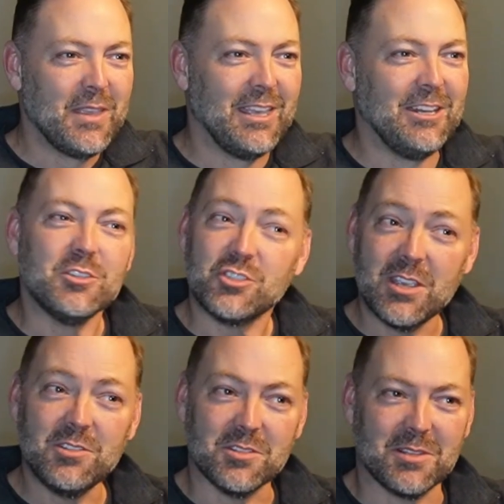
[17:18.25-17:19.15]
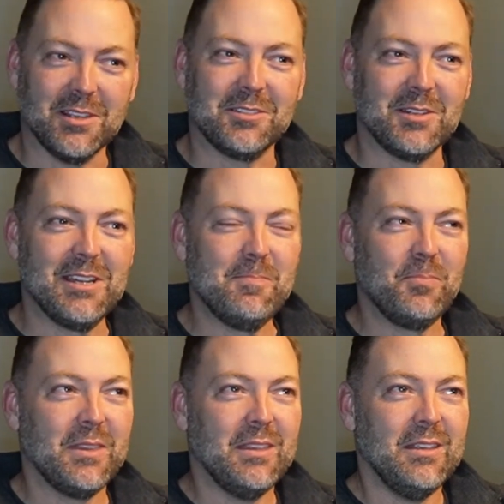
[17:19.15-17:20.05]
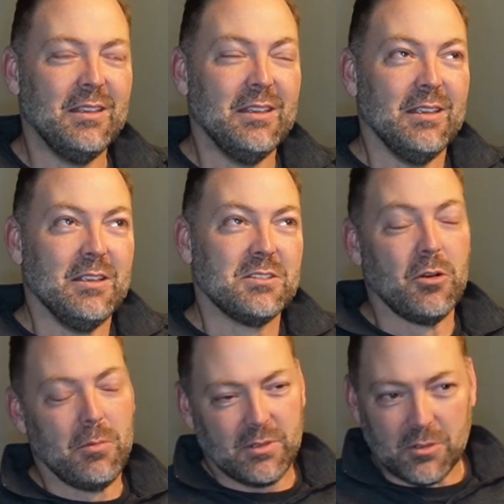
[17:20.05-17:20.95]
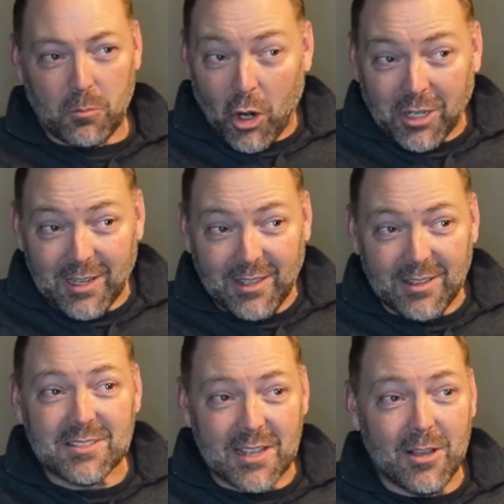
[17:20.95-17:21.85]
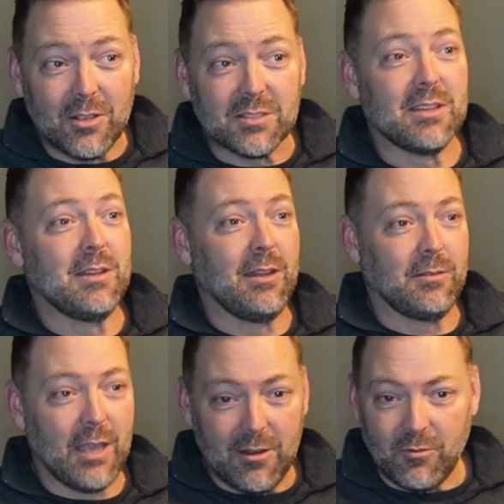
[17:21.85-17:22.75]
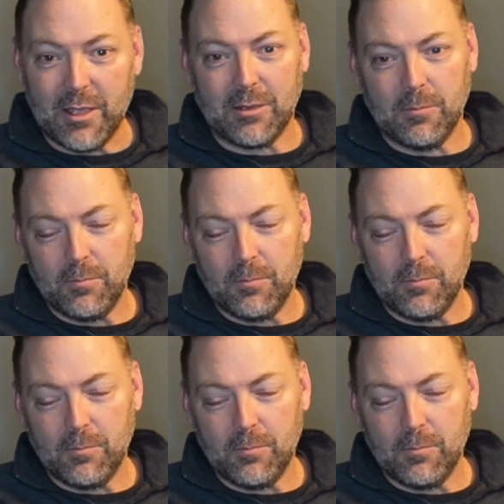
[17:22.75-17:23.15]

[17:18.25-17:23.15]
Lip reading: and it just changes things, right? So marketing and sales and kind of like